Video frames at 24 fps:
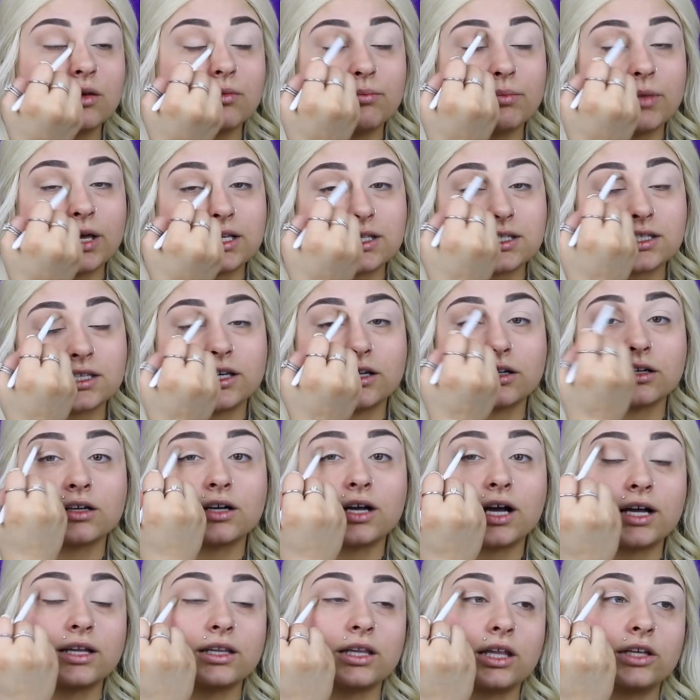mascara,
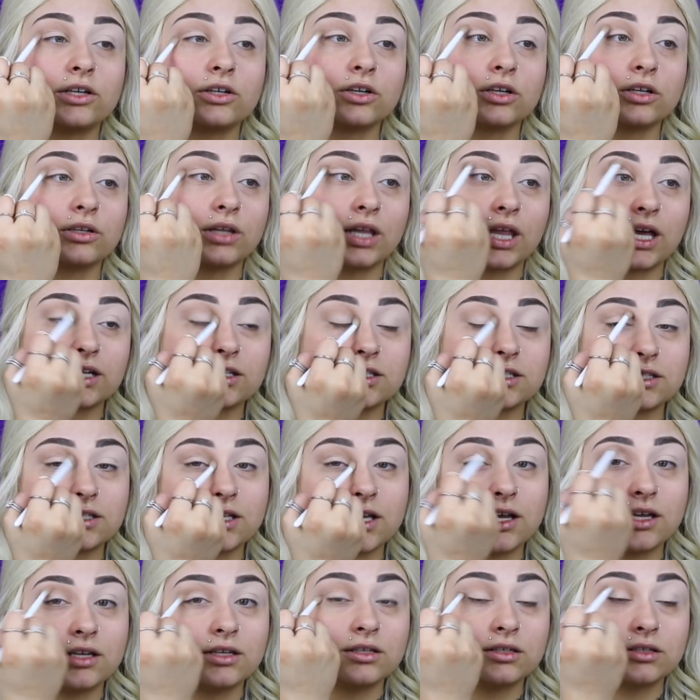eyeliner, and lashes
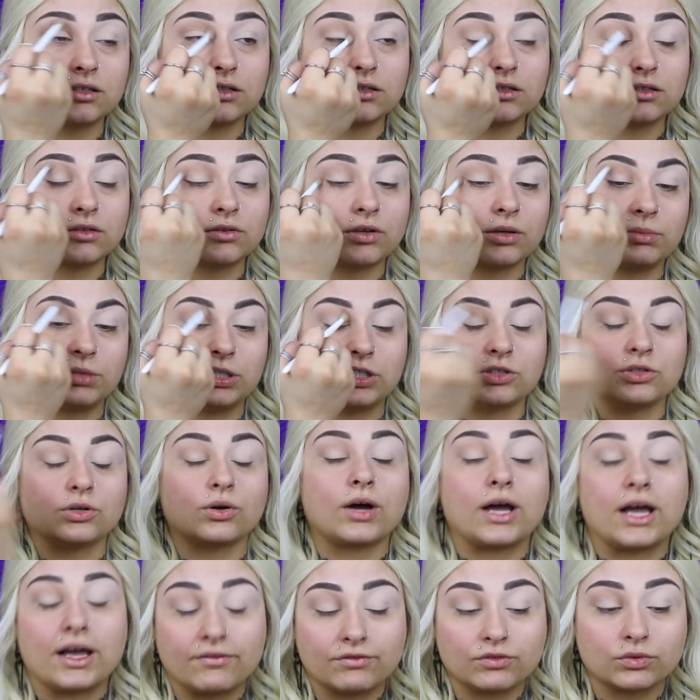on. I mean, you
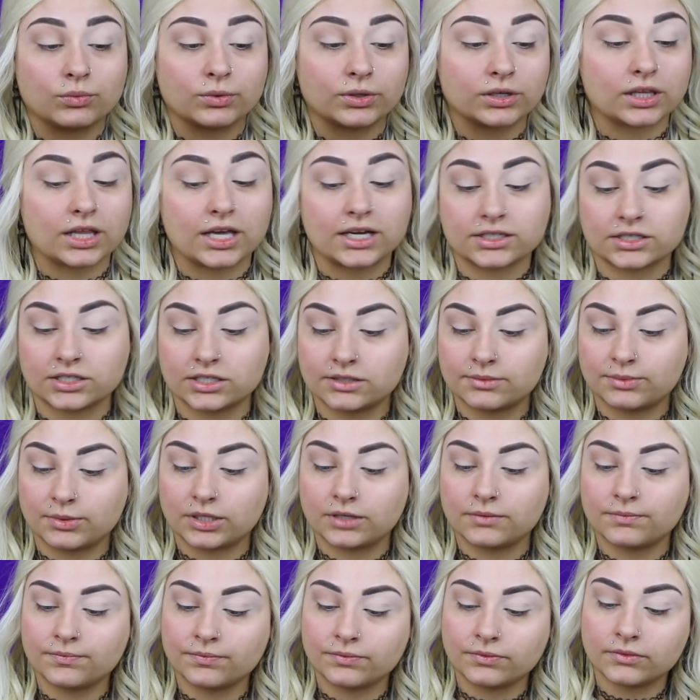don't have to wear lashes,
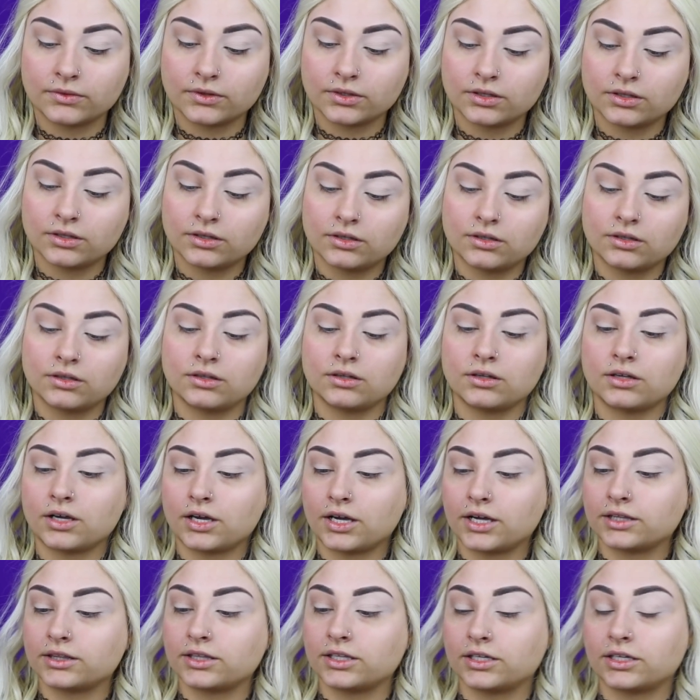but
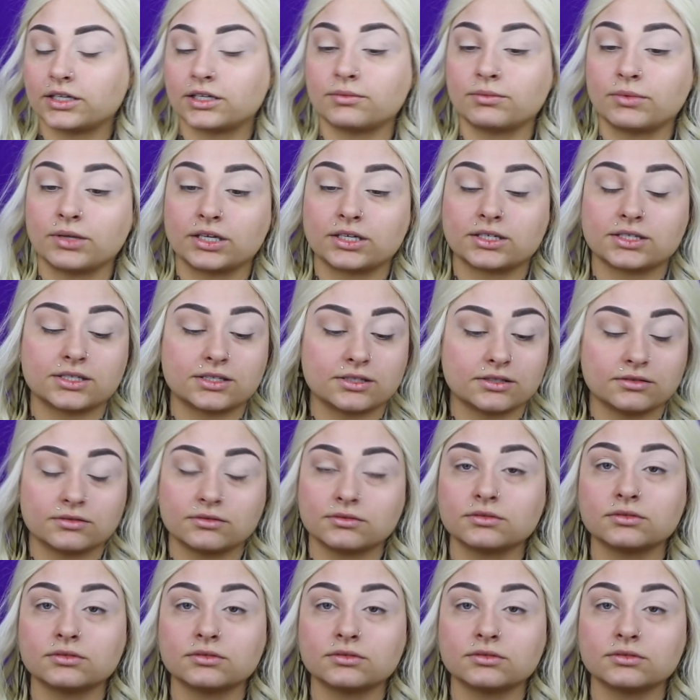I think it makes